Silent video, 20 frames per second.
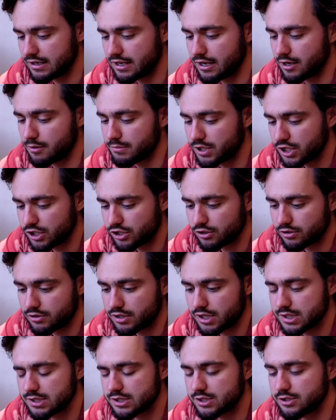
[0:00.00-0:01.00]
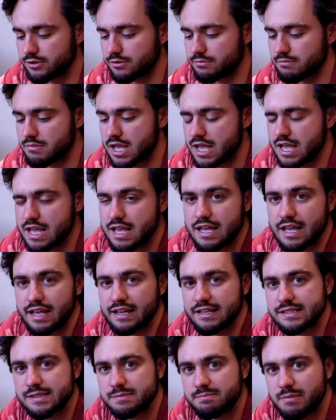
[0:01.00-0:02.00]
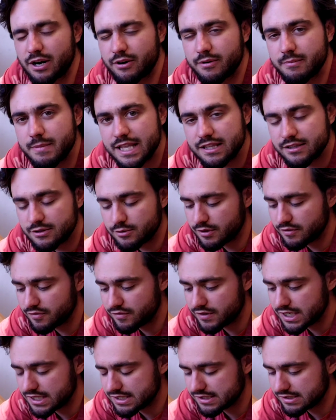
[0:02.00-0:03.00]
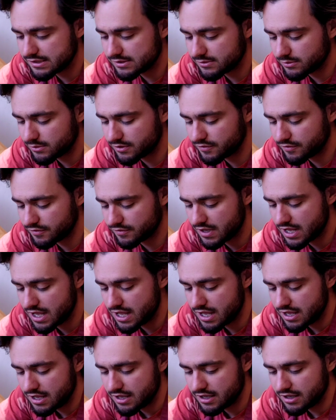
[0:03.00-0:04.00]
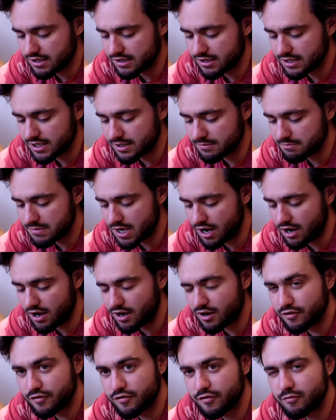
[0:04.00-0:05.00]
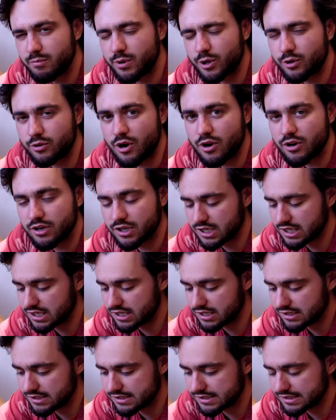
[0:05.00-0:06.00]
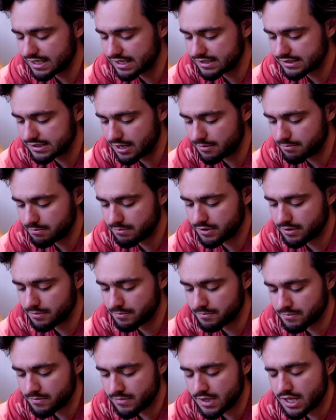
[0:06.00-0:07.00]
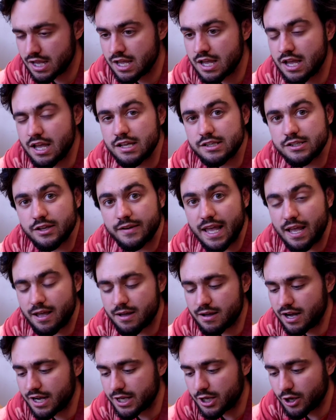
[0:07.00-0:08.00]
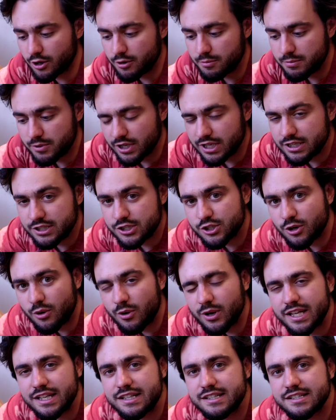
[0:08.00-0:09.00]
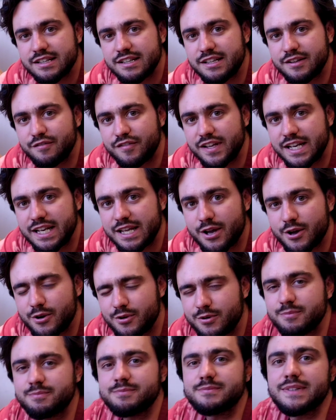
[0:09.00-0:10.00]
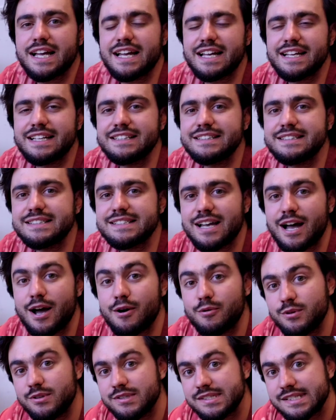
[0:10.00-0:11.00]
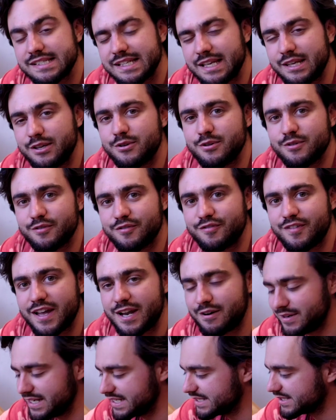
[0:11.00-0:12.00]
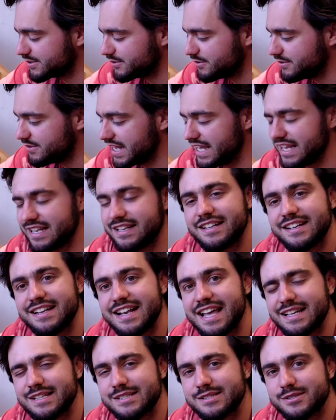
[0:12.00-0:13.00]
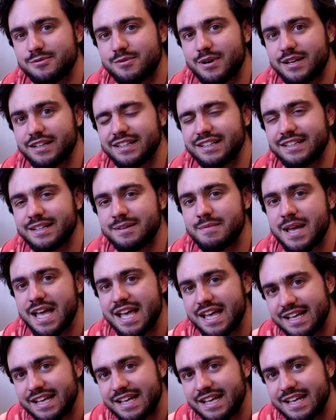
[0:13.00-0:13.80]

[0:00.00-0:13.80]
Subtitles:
now I'm curious to experiment with this sort of half baroque setup. So yeah, I hope you enjoyed the video, and I will see you very soon in the next one.